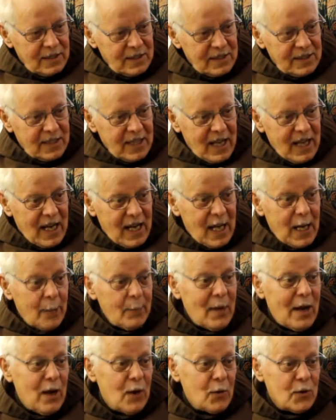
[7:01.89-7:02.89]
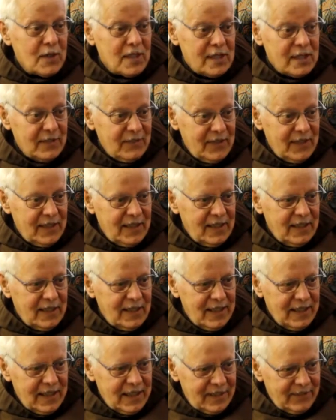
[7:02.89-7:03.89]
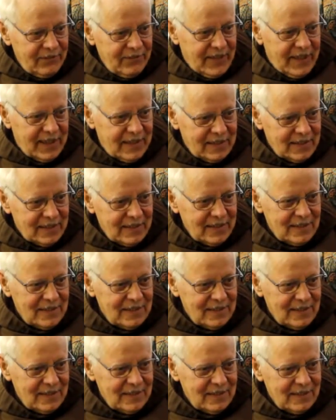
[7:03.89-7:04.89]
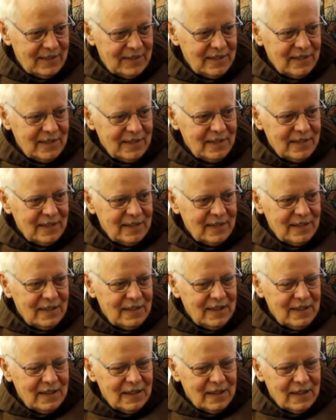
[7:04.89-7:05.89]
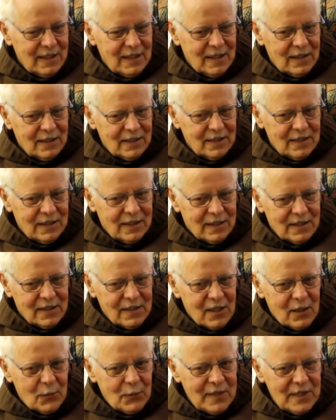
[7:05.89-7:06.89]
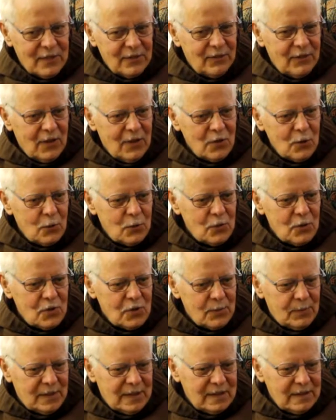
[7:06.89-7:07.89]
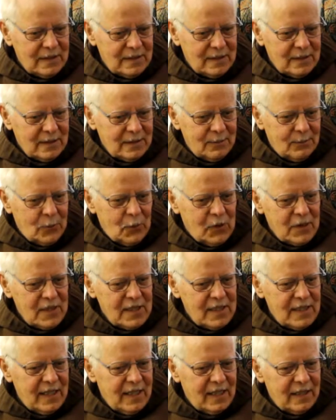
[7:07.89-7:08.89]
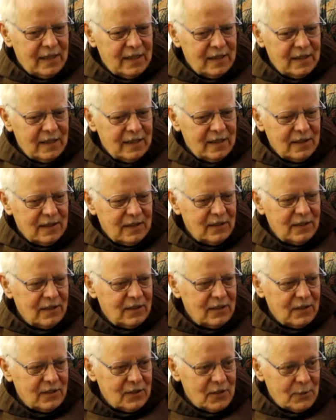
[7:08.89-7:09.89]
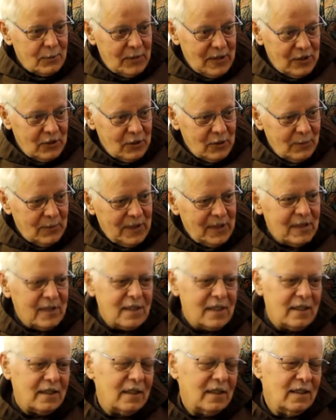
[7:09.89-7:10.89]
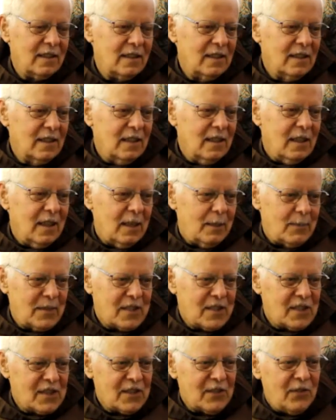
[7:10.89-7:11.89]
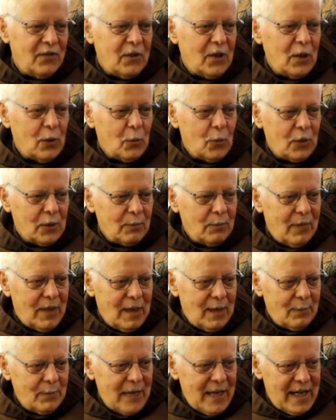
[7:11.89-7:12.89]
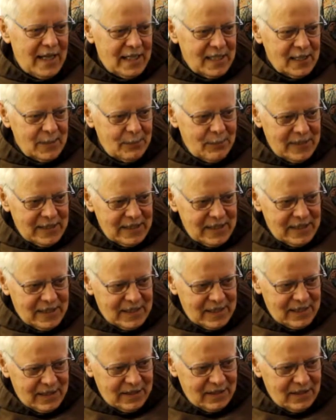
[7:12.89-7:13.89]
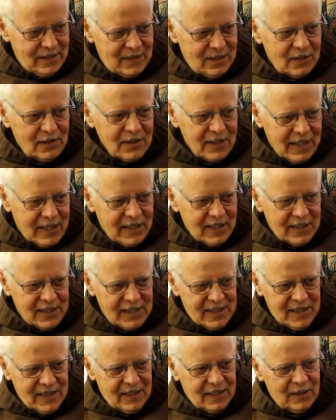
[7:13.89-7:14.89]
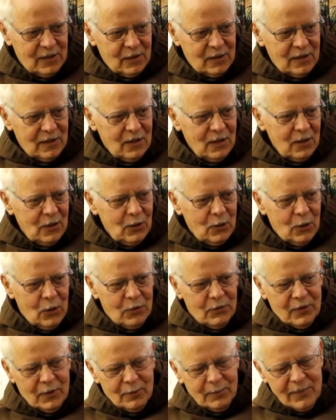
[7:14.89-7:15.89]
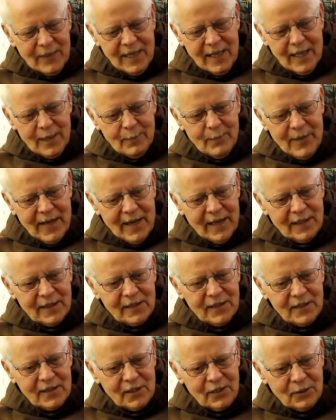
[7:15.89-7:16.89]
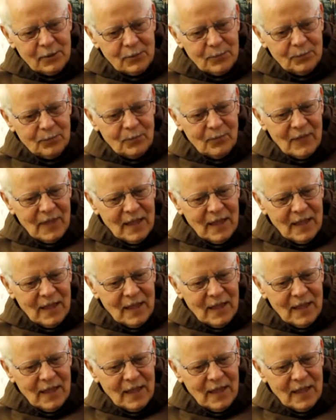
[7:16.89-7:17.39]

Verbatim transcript: this time I was living in Edenvale. And uh, so I went to Father Orsmond in Boys Town uh, to speak to him. And he said, I must just follow what my parish priest said, you know, take a year off and pray about it. So